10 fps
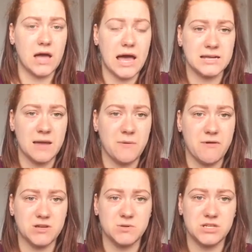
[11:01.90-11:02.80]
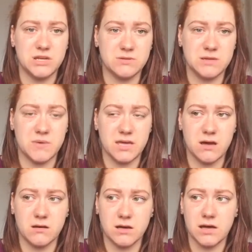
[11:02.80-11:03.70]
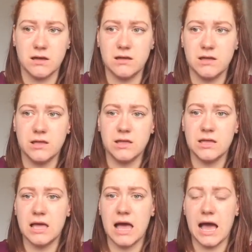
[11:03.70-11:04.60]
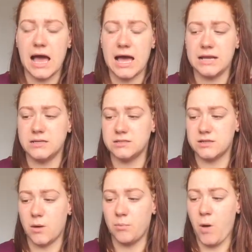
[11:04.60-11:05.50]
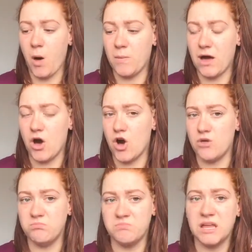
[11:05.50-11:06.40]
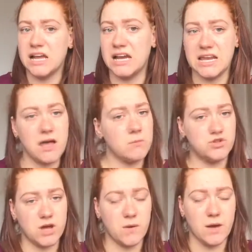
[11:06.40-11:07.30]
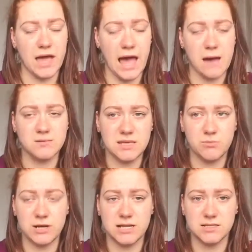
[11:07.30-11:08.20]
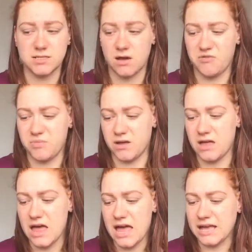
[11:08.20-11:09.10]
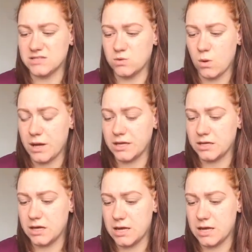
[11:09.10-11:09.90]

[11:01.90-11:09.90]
had nappy rash when she was a bit younger, and popped that on, cleared it up straight away. Absolutely brilliant stuff, but it's quite